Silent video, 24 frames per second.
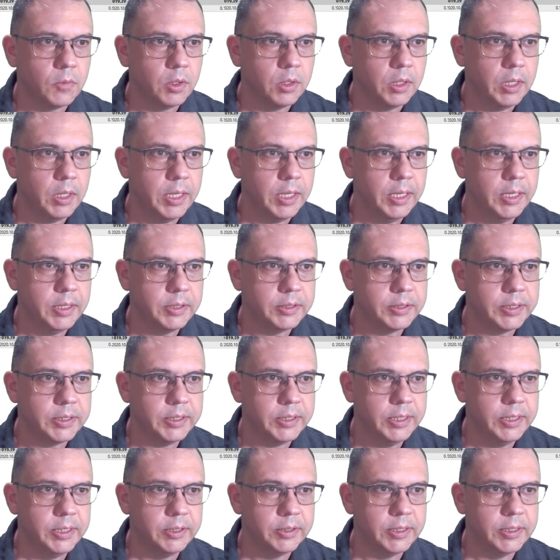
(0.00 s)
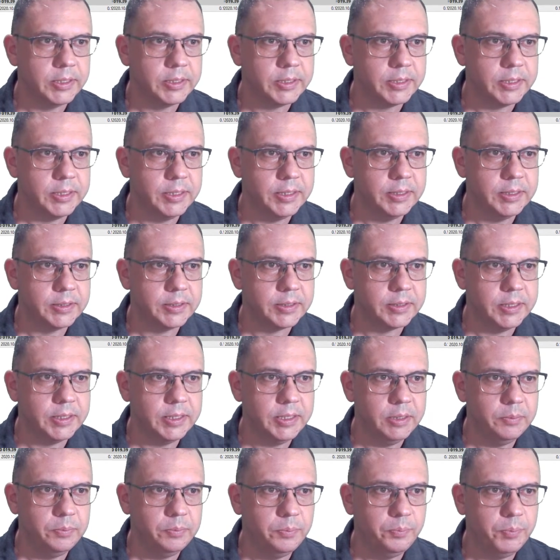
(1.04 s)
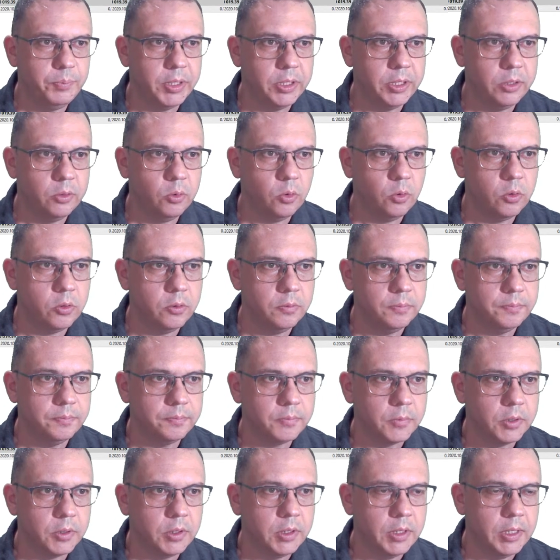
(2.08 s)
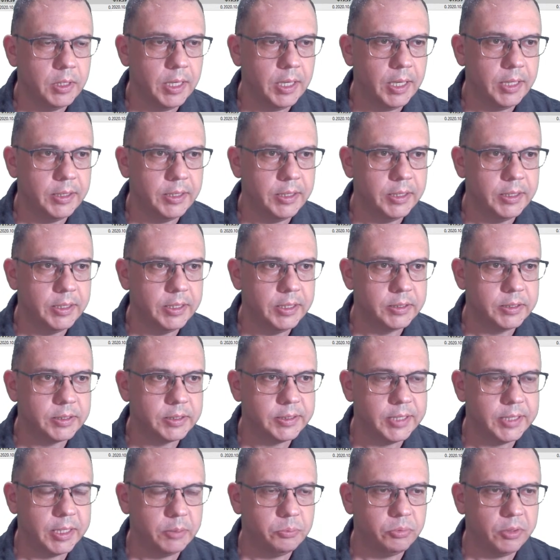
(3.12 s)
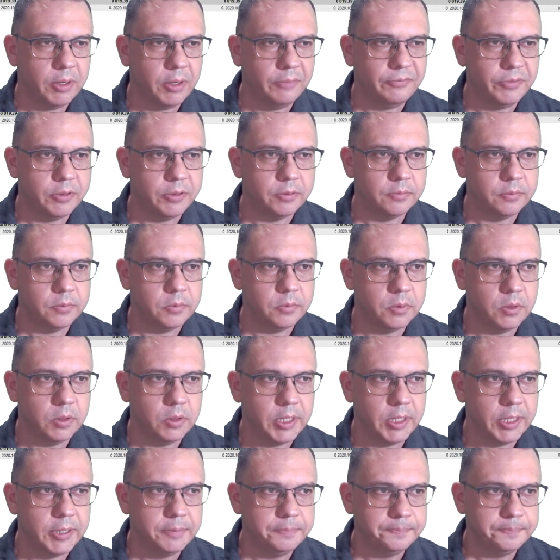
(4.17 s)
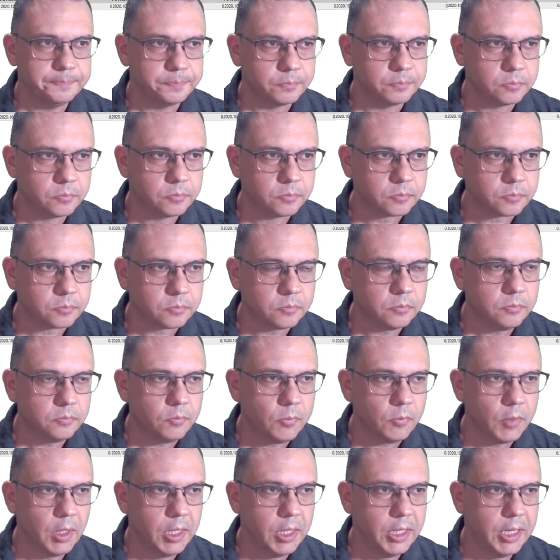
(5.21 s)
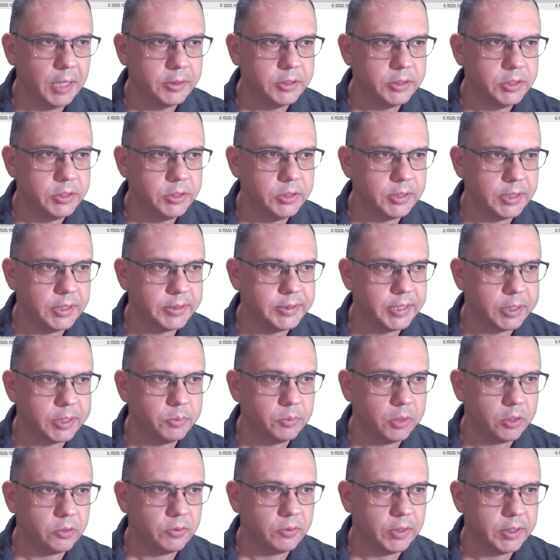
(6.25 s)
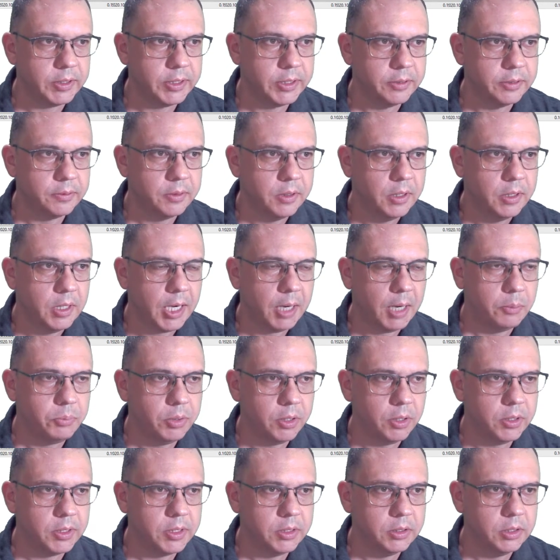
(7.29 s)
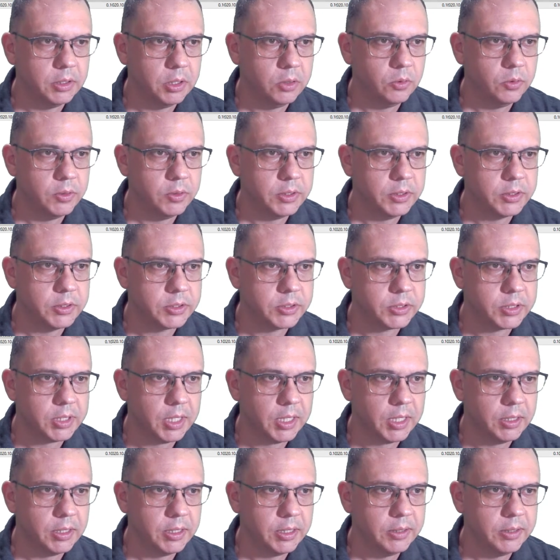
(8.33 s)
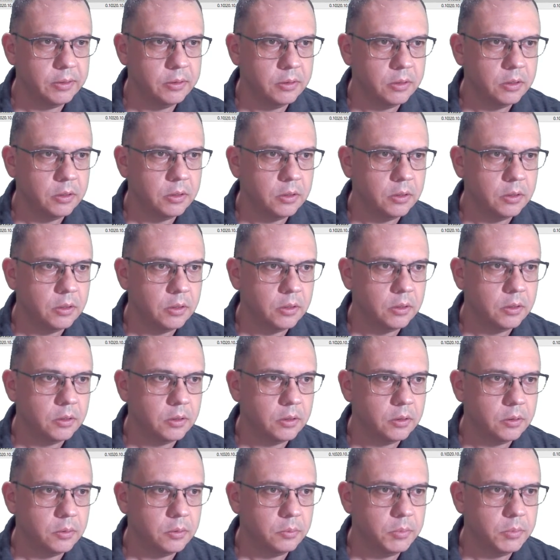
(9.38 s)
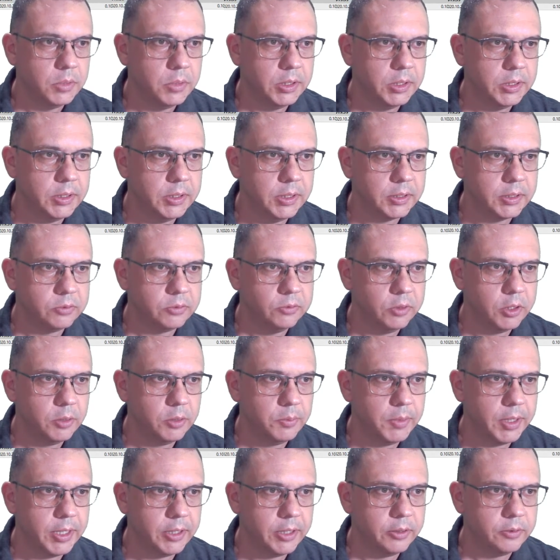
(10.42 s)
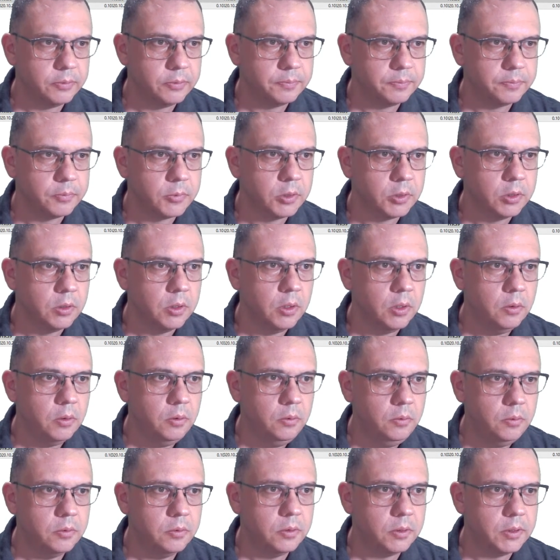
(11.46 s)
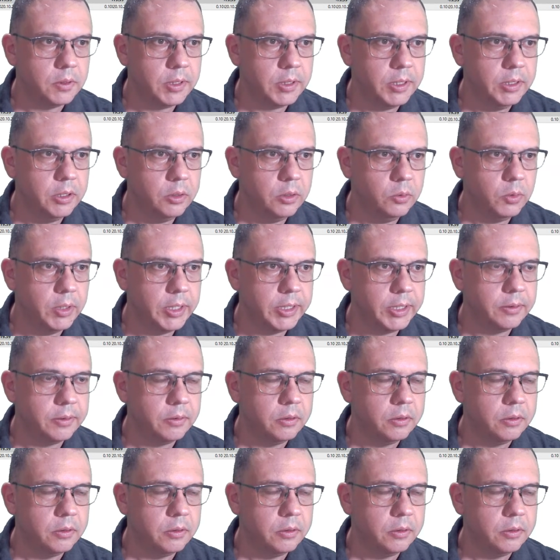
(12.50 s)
and see here, this is the pending order, and then here's the take profit. Okay, and I just use that tick mark right there. I probably could lower this slightly, but it doesn't really matter. Either way,